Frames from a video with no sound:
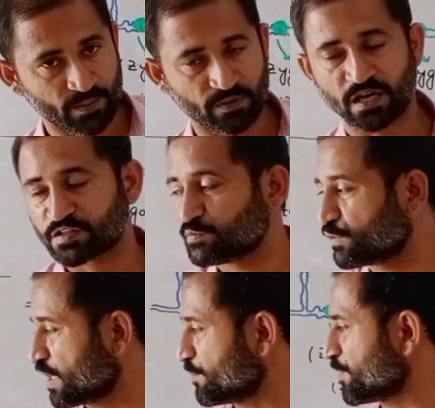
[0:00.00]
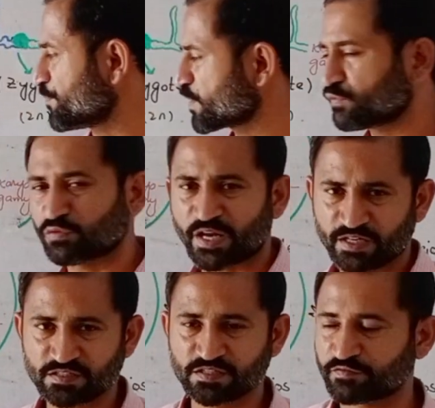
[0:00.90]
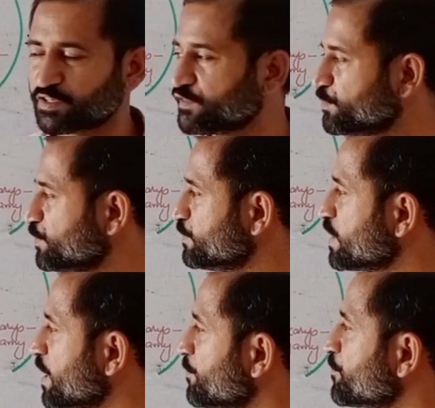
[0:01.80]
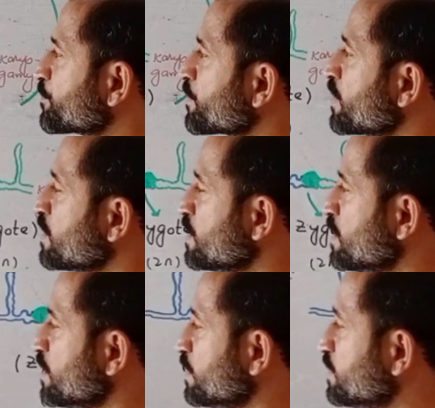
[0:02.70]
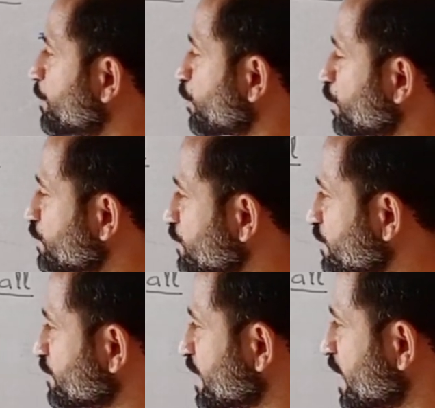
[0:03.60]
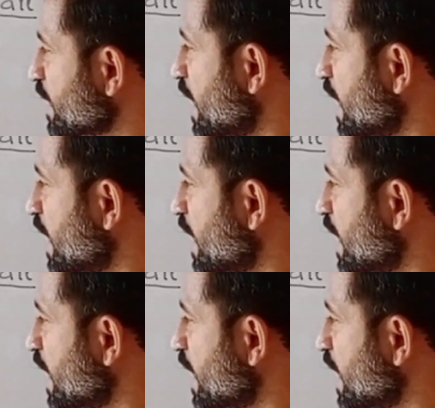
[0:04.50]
plasmogamy. So that is difference between them. The process is that